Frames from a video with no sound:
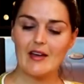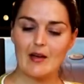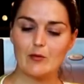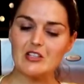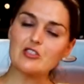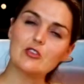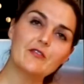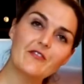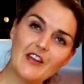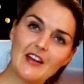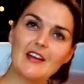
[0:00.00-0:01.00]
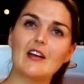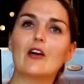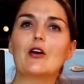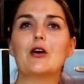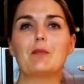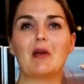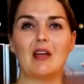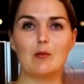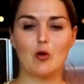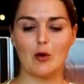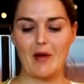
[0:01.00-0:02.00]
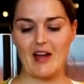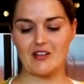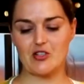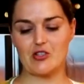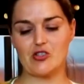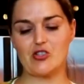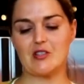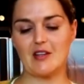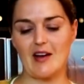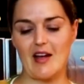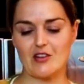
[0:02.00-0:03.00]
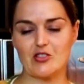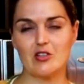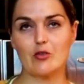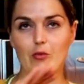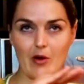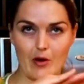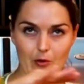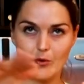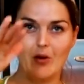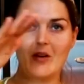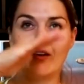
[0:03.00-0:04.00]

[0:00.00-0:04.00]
and we start feeding her and making more batches, she's gonna actually grow